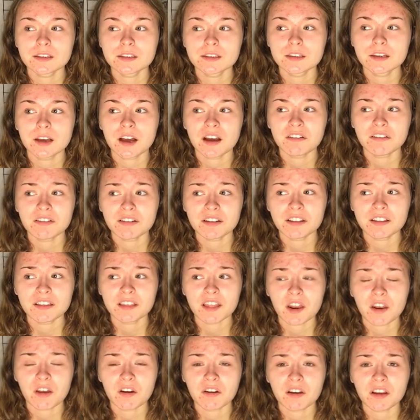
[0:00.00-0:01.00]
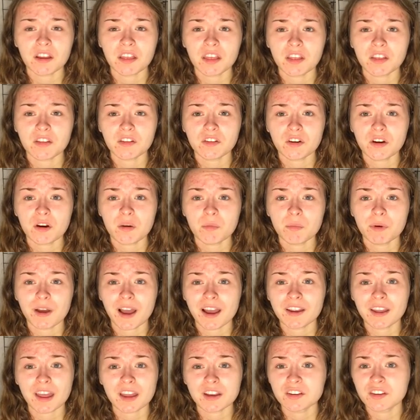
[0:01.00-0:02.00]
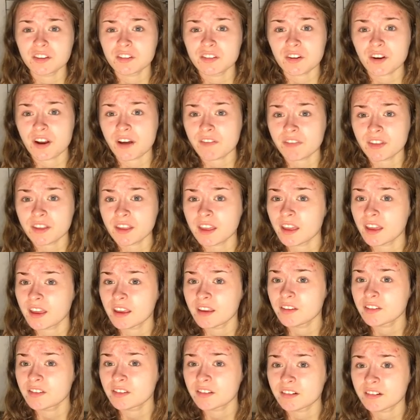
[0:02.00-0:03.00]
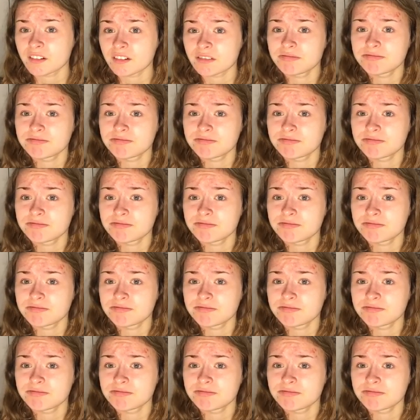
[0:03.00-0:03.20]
I think they're knocking at the door, but I actually don't have the key, so